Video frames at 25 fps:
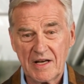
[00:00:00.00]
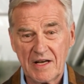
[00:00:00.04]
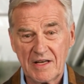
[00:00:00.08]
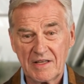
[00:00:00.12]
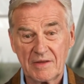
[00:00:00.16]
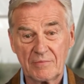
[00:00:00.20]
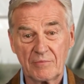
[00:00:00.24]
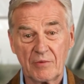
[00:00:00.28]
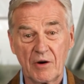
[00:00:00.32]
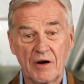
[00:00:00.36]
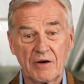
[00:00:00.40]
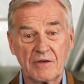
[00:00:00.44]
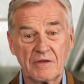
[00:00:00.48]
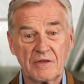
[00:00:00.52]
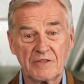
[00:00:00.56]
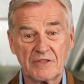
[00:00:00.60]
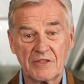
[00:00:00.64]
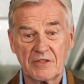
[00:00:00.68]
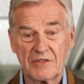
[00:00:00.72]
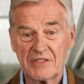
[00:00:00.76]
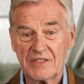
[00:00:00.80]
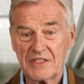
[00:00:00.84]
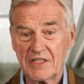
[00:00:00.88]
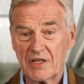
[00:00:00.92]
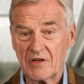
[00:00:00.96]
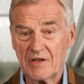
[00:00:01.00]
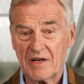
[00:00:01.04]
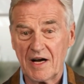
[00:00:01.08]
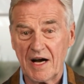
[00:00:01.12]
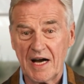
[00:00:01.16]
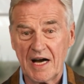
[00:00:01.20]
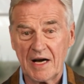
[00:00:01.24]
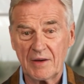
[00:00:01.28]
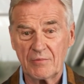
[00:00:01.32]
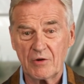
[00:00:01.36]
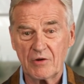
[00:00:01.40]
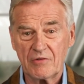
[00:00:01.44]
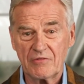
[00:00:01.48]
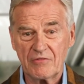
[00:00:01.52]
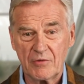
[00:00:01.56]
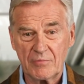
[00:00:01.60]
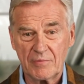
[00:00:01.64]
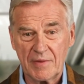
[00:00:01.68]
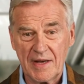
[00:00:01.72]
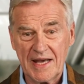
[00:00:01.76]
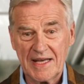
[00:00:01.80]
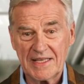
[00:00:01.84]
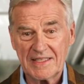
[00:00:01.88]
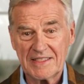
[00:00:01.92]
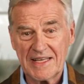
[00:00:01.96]
the partners are still liable for
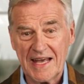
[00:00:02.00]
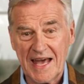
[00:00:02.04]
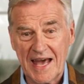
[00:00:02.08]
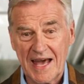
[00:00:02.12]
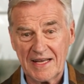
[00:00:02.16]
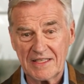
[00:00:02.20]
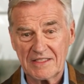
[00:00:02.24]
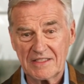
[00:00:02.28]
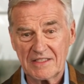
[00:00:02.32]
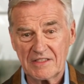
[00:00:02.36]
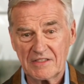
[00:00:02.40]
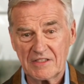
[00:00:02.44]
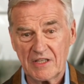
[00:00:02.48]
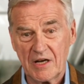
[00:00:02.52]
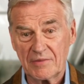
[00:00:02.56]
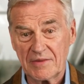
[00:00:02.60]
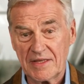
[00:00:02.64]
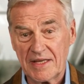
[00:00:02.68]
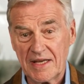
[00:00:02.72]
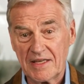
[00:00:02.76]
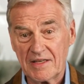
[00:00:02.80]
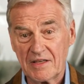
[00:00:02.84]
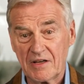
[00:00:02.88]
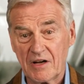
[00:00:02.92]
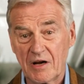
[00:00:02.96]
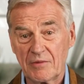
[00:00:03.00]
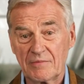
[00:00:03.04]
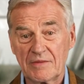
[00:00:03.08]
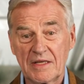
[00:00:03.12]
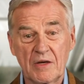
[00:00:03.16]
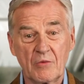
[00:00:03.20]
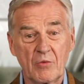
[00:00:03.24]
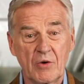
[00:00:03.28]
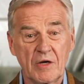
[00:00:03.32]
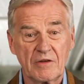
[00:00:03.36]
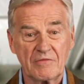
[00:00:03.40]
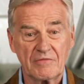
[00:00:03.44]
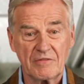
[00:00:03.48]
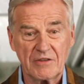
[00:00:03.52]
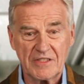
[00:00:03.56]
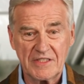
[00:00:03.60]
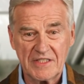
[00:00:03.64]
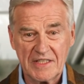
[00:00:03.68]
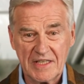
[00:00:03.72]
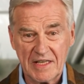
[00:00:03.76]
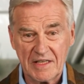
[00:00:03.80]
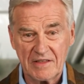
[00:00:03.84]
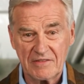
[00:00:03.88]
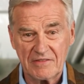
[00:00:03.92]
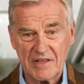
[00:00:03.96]
paying taxes on the income they would have
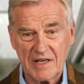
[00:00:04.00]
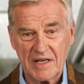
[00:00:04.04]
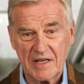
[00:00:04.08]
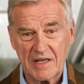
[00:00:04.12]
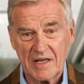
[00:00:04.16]
received.